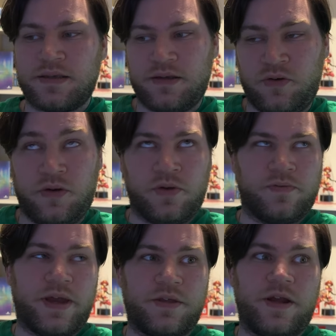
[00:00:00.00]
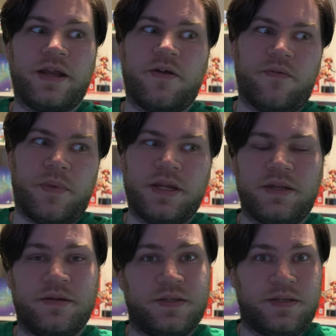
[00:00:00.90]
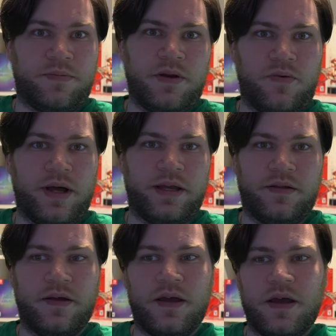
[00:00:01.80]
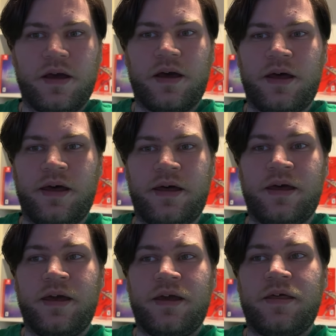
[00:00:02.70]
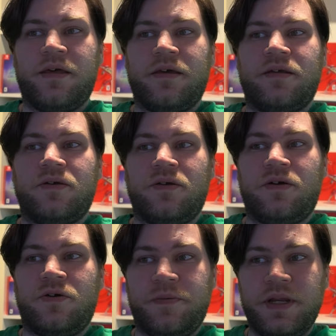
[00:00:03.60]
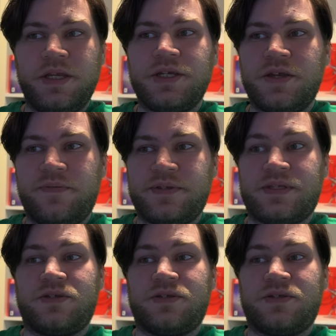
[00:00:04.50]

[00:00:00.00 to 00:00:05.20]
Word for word: or, or rather, I got reminded because it's been a while. Uh, opening shifts